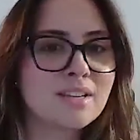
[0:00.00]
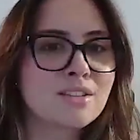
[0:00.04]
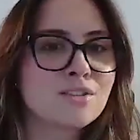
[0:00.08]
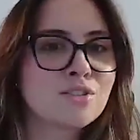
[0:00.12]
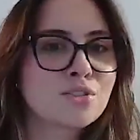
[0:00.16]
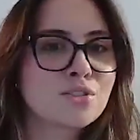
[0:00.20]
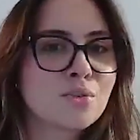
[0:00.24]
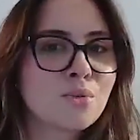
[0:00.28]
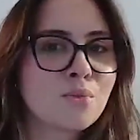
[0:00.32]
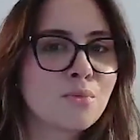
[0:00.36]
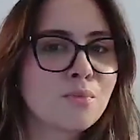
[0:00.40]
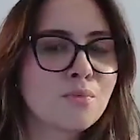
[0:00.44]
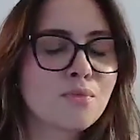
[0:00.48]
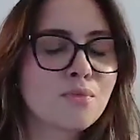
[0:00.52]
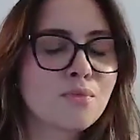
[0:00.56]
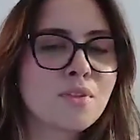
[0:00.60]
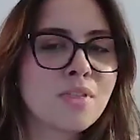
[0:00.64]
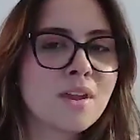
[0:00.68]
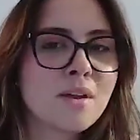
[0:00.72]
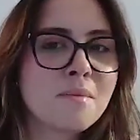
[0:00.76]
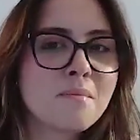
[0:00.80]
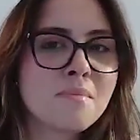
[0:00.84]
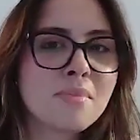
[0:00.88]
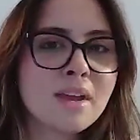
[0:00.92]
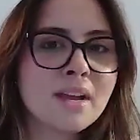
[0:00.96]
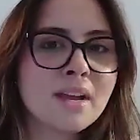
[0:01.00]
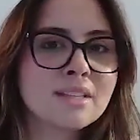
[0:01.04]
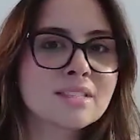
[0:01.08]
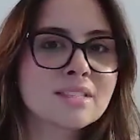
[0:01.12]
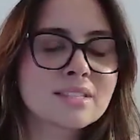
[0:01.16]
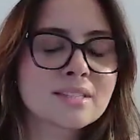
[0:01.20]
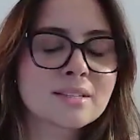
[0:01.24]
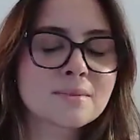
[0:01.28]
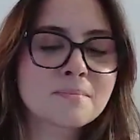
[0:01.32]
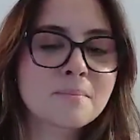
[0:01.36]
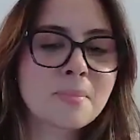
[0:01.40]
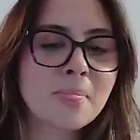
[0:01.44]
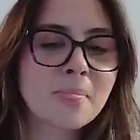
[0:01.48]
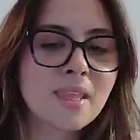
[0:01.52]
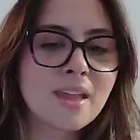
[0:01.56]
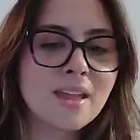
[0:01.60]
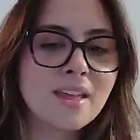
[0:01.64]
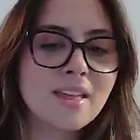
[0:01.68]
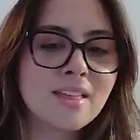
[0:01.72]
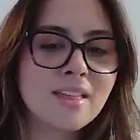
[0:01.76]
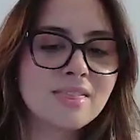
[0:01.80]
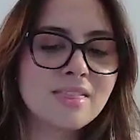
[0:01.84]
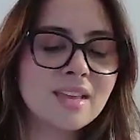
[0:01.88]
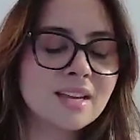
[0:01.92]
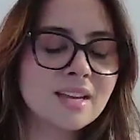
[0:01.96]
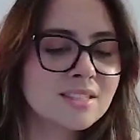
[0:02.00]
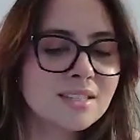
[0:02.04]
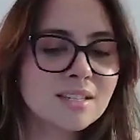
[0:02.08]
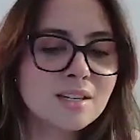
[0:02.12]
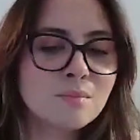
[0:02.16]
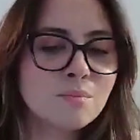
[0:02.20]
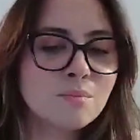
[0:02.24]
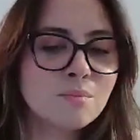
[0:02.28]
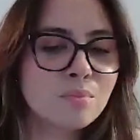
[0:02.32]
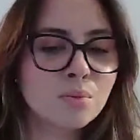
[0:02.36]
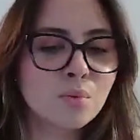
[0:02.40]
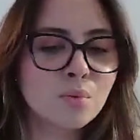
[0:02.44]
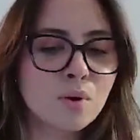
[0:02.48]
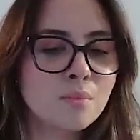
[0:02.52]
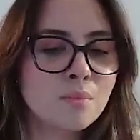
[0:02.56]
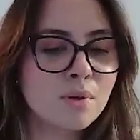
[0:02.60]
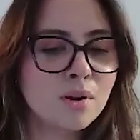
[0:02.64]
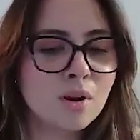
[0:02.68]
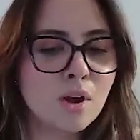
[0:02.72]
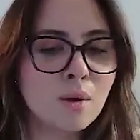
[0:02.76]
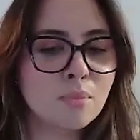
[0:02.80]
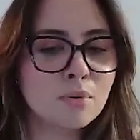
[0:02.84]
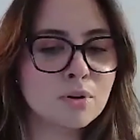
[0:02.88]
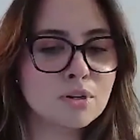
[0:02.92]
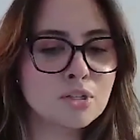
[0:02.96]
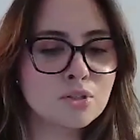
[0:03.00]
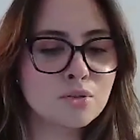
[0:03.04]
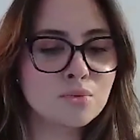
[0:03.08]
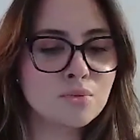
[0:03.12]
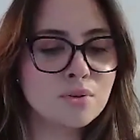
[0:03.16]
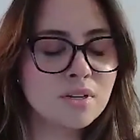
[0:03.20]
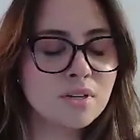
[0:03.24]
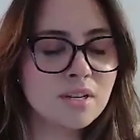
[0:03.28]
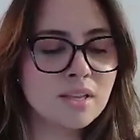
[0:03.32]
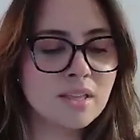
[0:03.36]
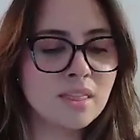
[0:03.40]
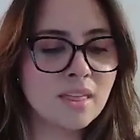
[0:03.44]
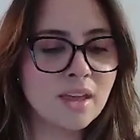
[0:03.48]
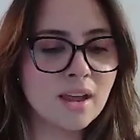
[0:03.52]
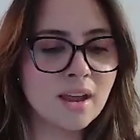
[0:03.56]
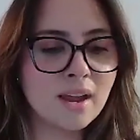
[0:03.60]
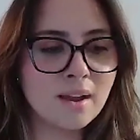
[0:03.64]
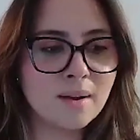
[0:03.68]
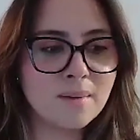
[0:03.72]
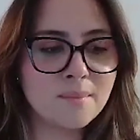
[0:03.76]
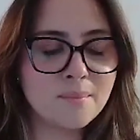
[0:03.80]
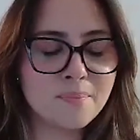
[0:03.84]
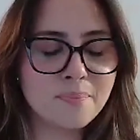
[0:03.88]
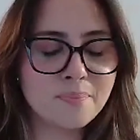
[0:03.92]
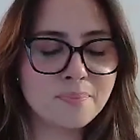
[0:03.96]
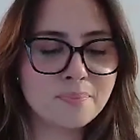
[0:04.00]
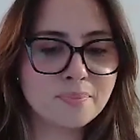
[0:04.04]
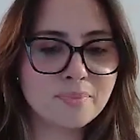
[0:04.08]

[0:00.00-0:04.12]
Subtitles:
And so for them, that's an employment opportunity that,